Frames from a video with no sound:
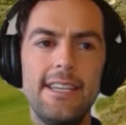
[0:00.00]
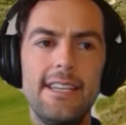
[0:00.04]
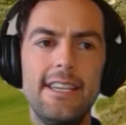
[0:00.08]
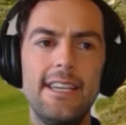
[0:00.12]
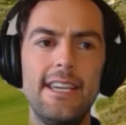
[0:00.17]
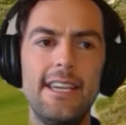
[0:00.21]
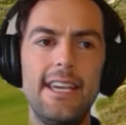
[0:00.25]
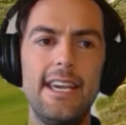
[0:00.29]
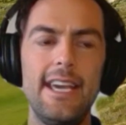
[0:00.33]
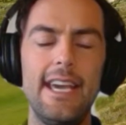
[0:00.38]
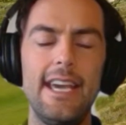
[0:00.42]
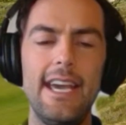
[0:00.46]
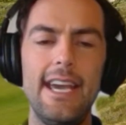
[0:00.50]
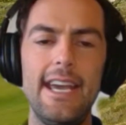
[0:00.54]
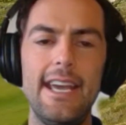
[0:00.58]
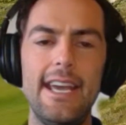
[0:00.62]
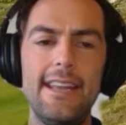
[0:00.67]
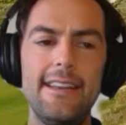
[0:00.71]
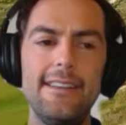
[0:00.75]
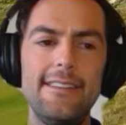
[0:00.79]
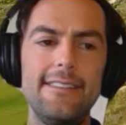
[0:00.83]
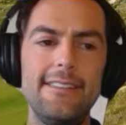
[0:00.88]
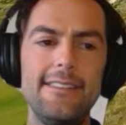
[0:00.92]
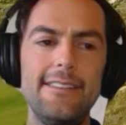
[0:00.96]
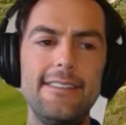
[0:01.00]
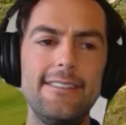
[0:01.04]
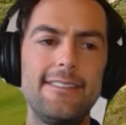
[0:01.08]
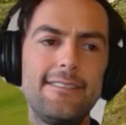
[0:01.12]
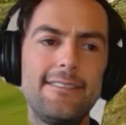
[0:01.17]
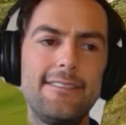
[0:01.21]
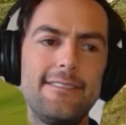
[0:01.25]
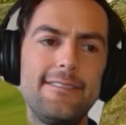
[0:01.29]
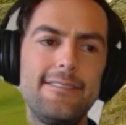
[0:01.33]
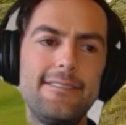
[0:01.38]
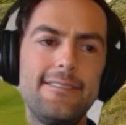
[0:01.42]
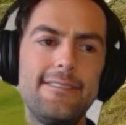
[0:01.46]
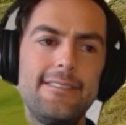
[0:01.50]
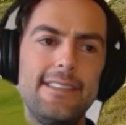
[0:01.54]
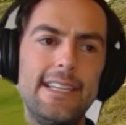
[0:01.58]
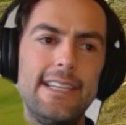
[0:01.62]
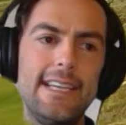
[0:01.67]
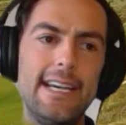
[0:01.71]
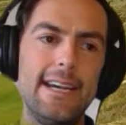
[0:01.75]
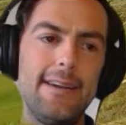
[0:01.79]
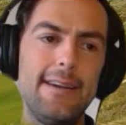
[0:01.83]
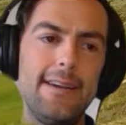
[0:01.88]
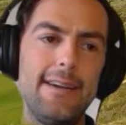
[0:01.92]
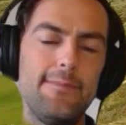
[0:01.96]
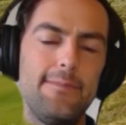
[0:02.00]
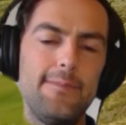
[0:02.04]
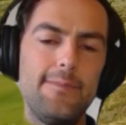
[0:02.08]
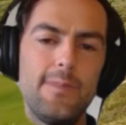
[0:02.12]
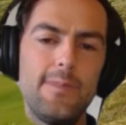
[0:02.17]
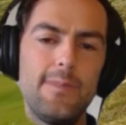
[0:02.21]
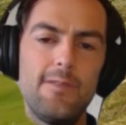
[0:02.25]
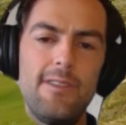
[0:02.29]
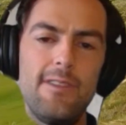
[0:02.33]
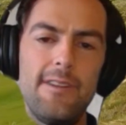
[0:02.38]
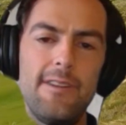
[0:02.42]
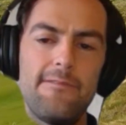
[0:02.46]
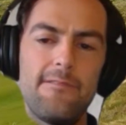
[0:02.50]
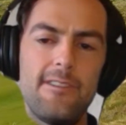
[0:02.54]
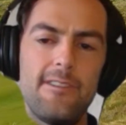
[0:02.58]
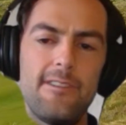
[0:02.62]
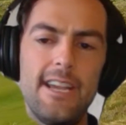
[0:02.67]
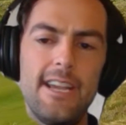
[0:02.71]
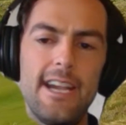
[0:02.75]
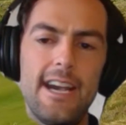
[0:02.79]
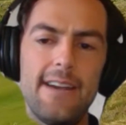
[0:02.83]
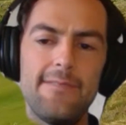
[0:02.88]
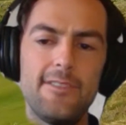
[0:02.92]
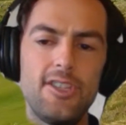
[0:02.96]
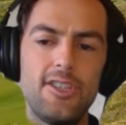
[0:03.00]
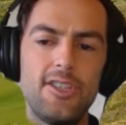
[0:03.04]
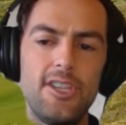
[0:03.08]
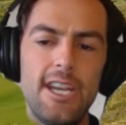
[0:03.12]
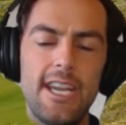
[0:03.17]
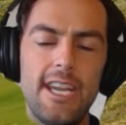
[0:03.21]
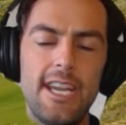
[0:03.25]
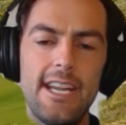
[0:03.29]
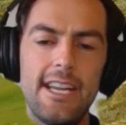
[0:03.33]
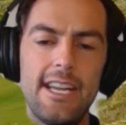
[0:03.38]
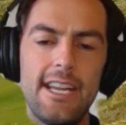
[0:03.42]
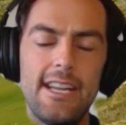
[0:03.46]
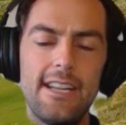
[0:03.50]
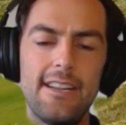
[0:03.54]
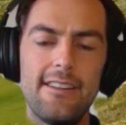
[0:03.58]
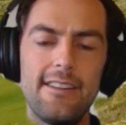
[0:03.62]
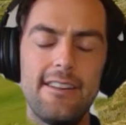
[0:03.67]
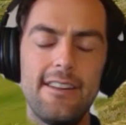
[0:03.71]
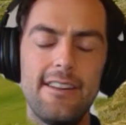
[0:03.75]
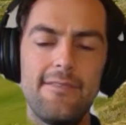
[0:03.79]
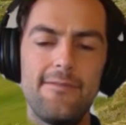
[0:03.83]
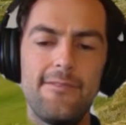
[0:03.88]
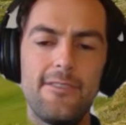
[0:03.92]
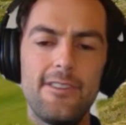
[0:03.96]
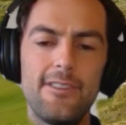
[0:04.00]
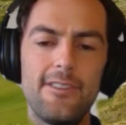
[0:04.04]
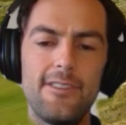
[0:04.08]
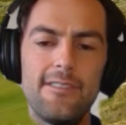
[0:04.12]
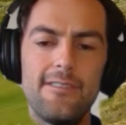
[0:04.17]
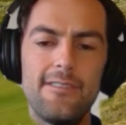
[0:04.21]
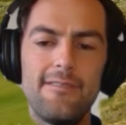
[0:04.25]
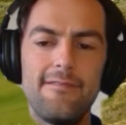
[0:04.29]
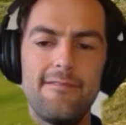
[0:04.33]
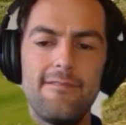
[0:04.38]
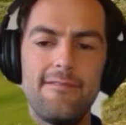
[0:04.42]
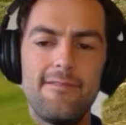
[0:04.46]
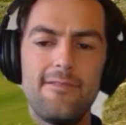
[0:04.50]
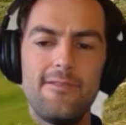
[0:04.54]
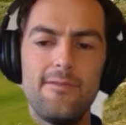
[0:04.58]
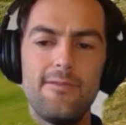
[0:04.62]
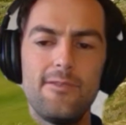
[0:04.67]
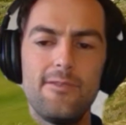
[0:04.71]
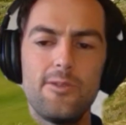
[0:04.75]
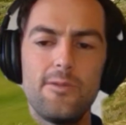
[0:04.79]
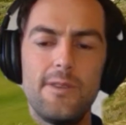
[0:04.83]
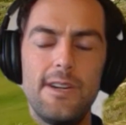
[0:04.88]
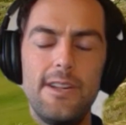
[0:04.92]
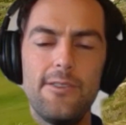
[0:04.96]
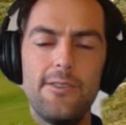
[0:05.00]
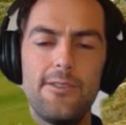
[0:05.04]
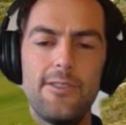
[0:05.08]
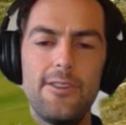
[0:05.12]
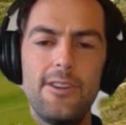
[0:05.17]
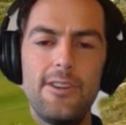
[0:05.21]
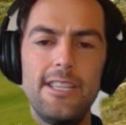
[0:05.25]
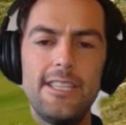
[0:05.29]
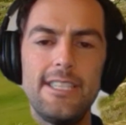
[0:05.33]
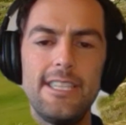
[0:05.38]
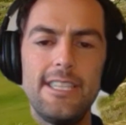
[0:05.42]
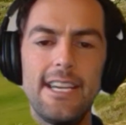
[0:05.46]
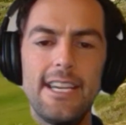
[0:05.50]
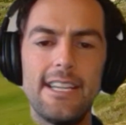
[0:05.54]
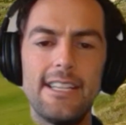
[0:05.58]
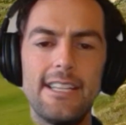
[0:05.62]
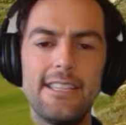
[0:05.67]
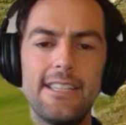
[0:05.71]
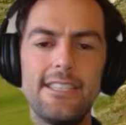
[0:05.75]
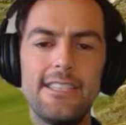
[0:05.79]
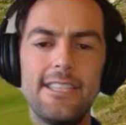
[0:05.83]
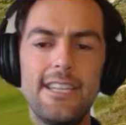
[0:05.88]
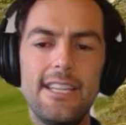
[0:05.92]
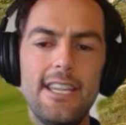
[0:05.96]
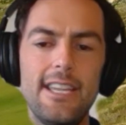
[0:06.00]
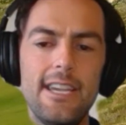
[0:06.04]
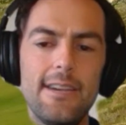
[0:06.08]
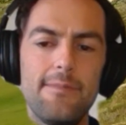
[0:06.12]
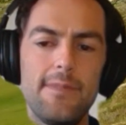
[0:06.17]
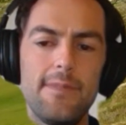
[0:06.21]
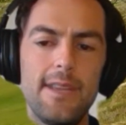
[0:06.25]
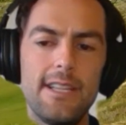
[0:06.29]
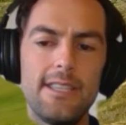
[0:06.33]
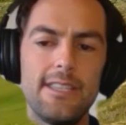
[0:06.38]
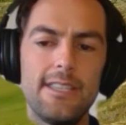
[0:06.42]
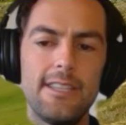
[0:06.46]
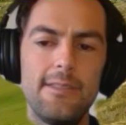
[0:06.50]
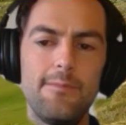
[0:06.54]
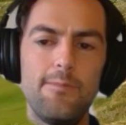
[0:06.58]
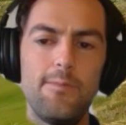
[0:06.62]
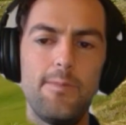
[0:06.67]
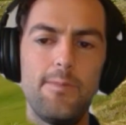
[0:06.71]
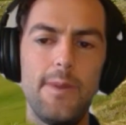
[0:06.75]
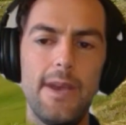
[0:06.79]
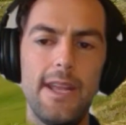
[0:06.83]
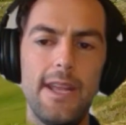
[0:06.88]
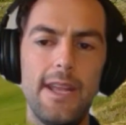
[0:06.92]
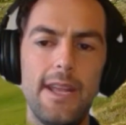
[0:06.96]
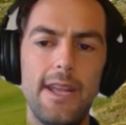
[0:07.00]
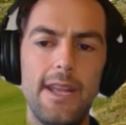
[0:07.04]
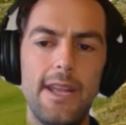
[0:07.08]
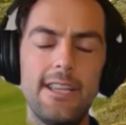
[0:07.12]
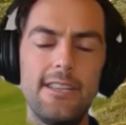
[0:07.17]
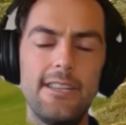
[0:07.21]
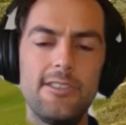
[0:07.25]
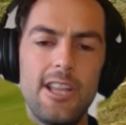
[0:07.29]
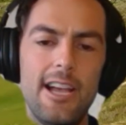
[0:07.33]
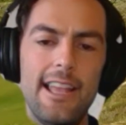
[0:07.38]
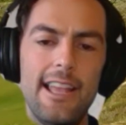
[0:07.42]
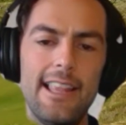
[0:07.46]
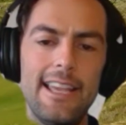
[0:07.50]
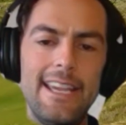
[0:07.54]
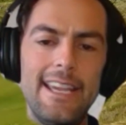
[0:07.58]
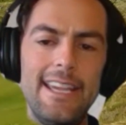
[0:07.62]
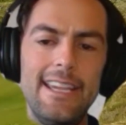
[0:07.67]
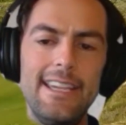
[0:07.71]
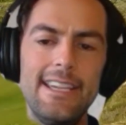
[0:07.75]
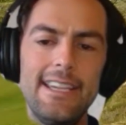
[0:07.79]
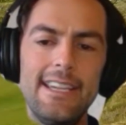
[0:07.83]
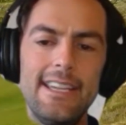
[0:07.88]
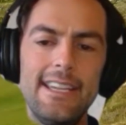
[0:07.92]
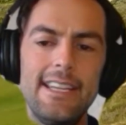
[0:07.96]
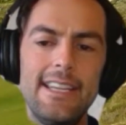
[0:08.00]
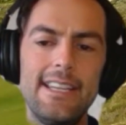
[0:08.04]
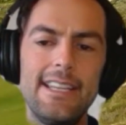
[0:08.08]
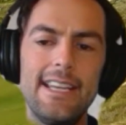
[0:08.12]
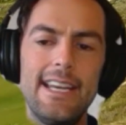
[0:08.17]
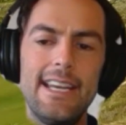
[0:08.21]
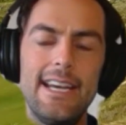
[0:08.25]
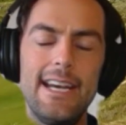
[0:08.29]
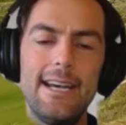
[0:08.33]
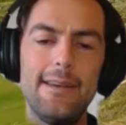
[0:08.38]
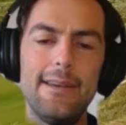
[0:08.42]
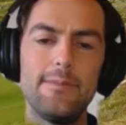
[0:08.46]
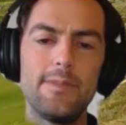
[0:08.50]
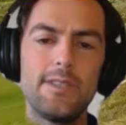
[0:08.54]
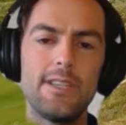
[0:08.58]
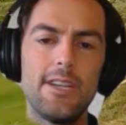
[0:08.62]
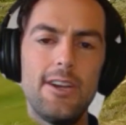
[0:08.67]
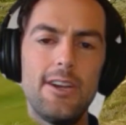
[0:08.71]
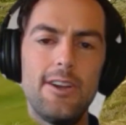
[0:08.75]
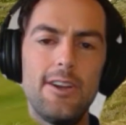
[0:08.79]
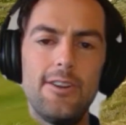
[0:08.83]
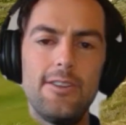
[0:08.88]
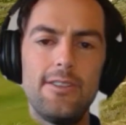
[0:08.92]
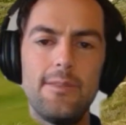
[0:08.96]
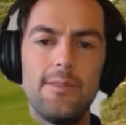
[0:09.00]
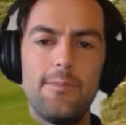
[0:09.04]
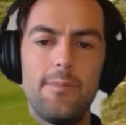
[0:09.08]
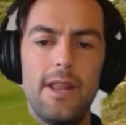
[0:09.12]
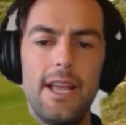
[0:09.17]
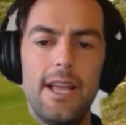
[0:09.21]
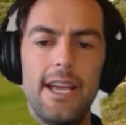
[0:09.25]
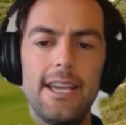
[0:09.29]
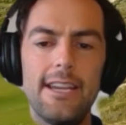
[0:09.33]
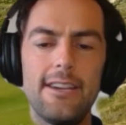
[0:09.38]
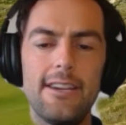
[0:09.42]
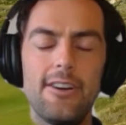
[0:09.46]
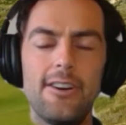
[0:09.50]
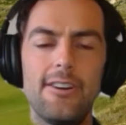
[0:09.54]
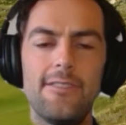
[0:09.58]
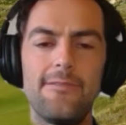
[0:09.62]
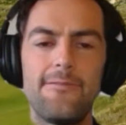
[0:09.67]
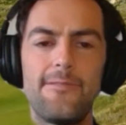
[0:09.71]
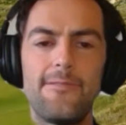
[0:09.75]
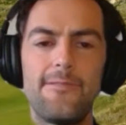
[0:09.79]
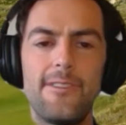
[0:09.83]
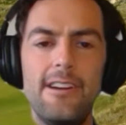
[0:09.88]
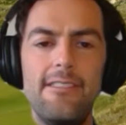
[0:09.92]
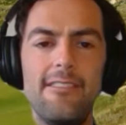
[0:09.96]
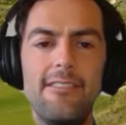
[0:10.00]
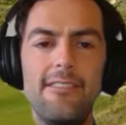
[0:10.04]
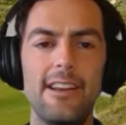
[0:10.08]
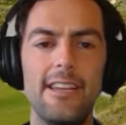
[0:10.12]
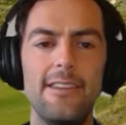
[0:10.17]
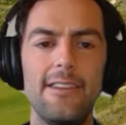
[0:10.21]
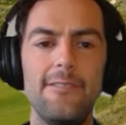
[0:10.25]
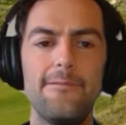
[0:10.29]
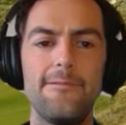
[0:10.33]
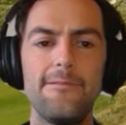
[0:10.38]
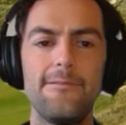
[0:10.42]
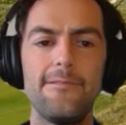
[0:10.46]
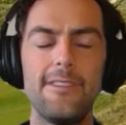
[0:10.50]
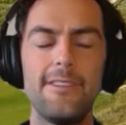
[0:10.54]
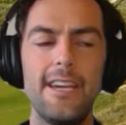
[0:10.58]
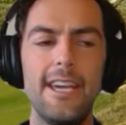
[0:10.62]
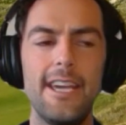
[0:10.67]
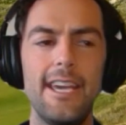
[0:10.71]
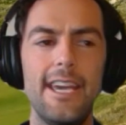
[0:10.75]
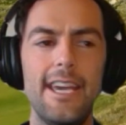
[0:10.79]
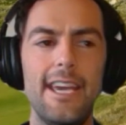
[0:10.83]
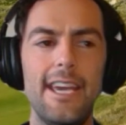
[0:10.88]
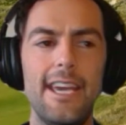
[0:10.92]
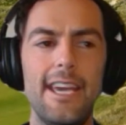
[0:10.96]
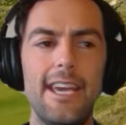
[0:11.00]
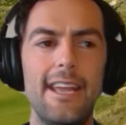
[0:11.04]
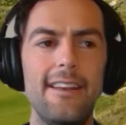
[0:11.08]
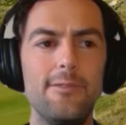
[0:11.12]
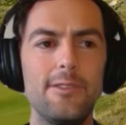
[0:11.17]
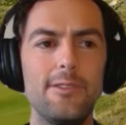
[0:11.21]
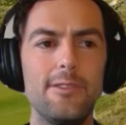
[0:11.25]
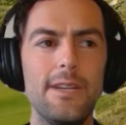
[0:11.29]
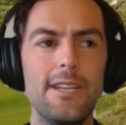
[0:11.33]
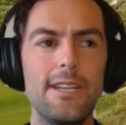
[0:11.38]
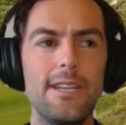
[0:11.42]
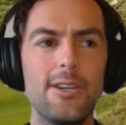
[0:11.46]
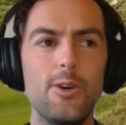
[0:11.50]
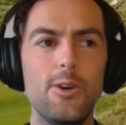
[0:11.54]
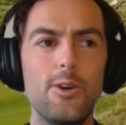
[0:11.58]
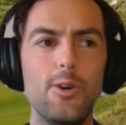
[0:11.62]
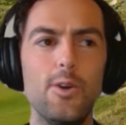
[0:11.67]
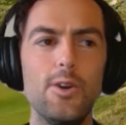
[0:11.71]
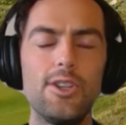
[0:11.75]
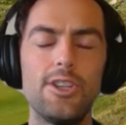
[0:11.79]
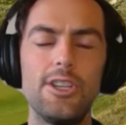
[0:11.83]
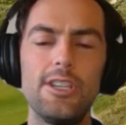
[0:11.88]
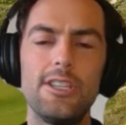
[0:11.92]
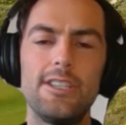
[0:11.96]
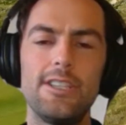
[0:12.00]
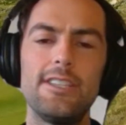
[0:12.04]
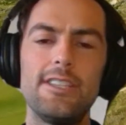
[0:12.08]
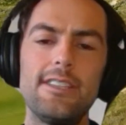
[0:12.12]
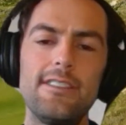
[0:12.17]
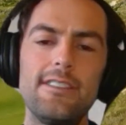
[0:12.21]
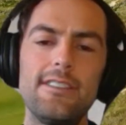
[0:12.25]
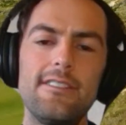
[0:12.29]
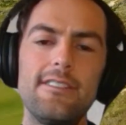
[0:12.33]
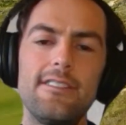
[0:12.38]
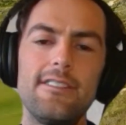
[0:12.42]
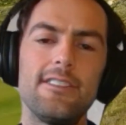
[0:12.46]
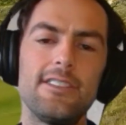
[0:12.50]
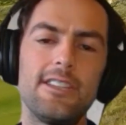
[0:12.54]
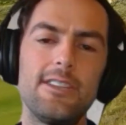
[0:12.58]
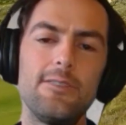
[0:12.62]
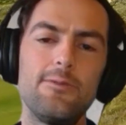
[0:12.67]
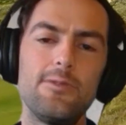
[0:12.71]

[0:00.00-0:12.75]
and the referee, after checking it for 20 or 30 seconds, said, yep, that's embedded slightly. So the player got free relief, and he was a bit cautious because he